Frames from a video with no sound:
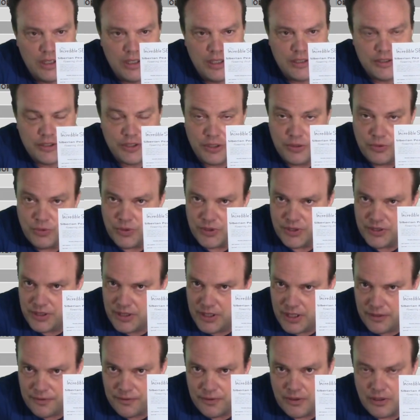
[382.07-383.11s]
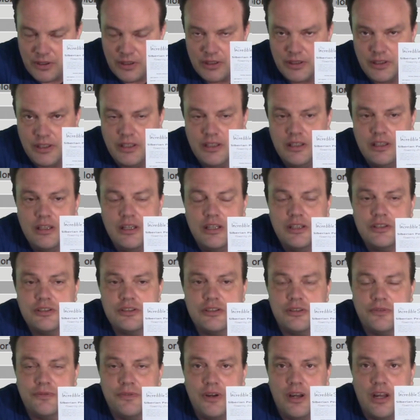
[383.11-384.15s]
so it would definitely
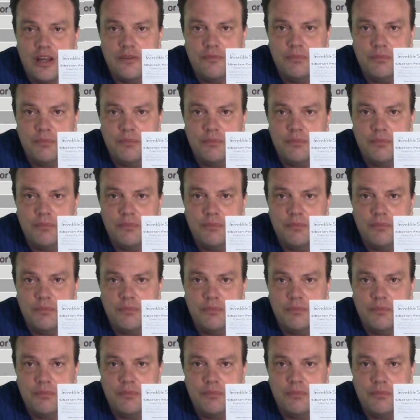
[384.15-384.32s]
survive